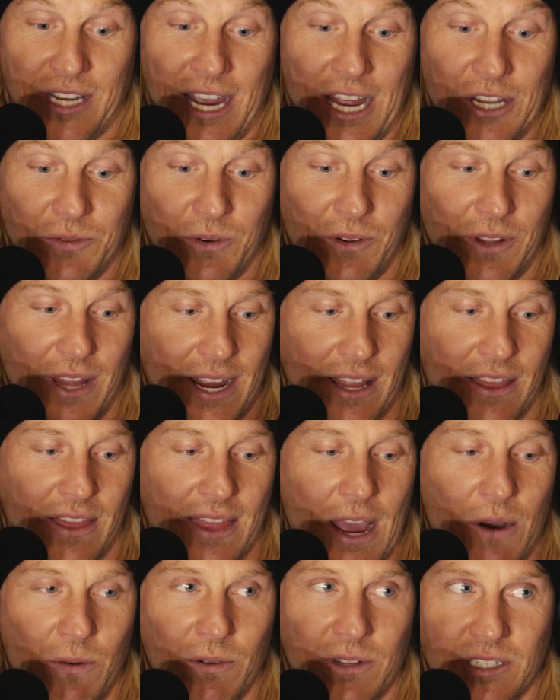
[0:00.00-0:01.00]
a schedule, like
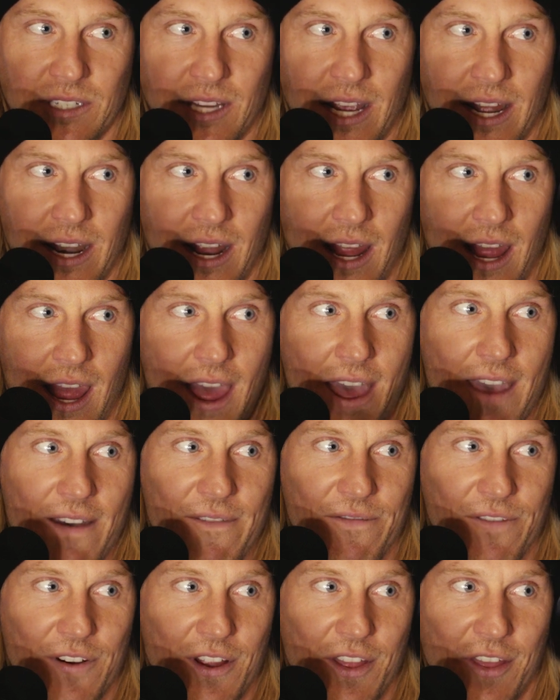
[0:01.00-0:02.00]
that would set
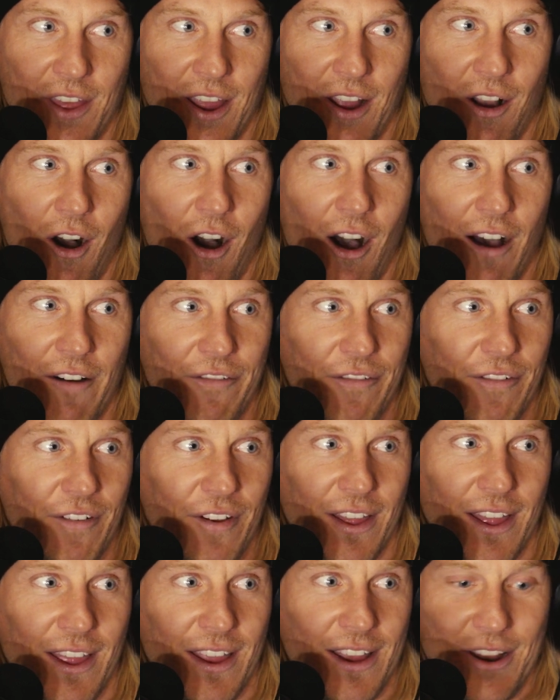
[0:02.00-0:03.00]
everything off.
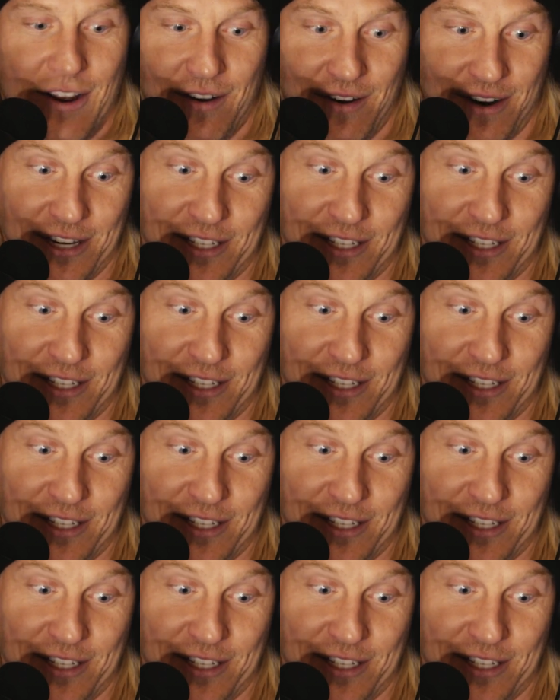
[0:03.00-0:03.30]
Because